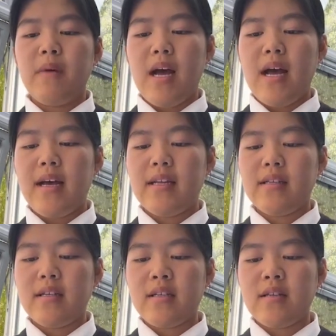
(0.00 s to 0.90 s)

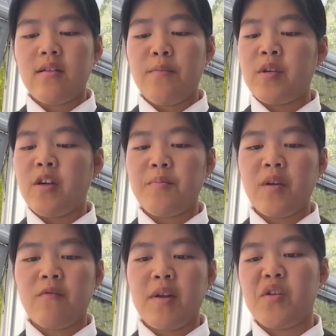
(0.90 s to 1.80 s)
and the
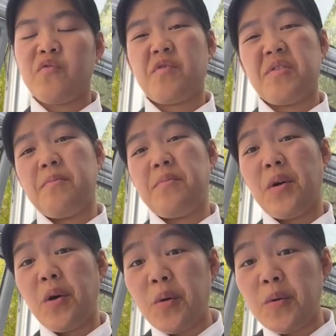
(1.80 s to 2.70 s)
topic ranged from
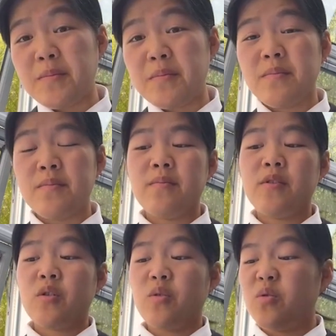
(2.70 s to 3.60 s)
home,
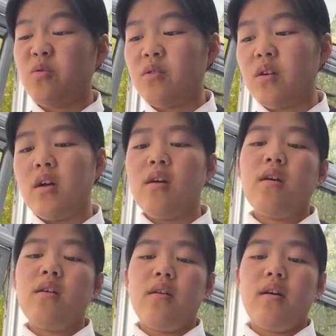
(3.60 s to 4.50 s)
school,
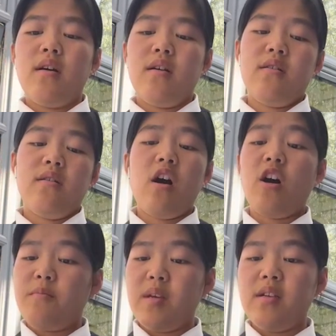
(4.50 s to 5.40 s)

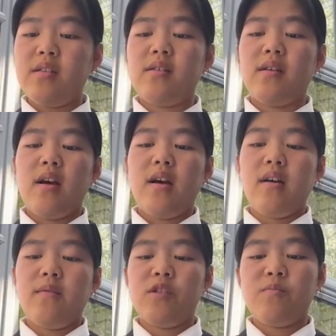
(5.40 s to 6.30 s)
hobbies,
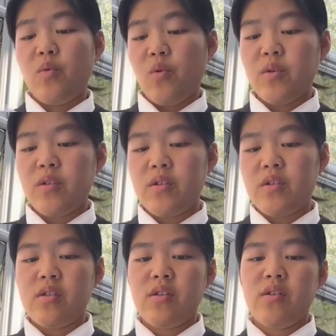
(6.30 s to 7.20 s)

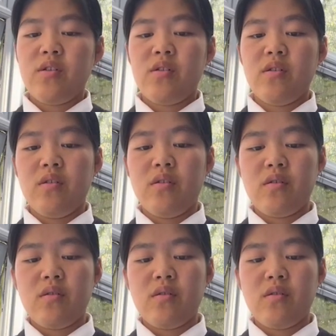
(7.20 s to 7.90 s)
sports, to